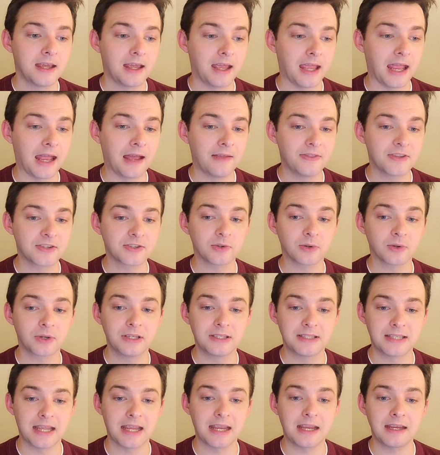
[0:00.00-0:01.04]
and this will
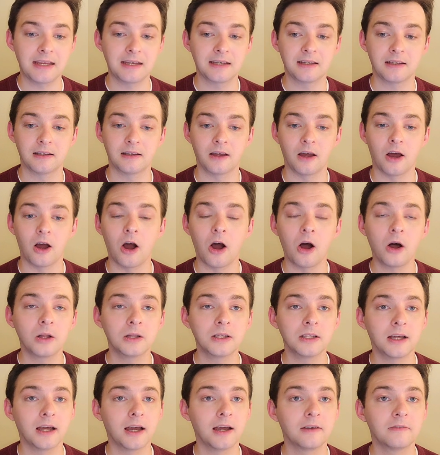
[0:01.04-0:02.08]
contain
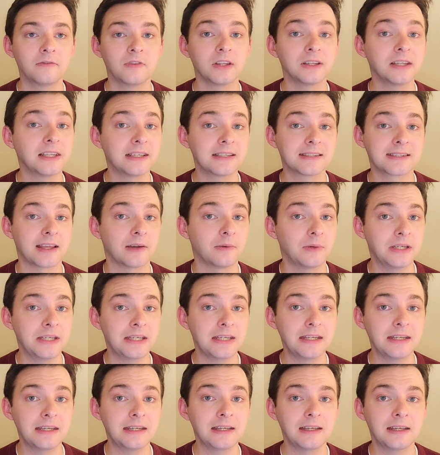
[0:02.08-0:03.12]
all of the links that we
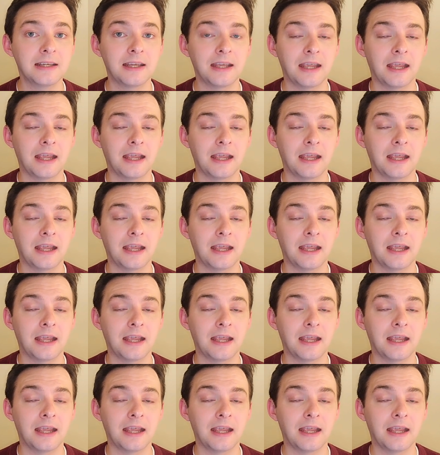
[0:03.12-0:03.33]
need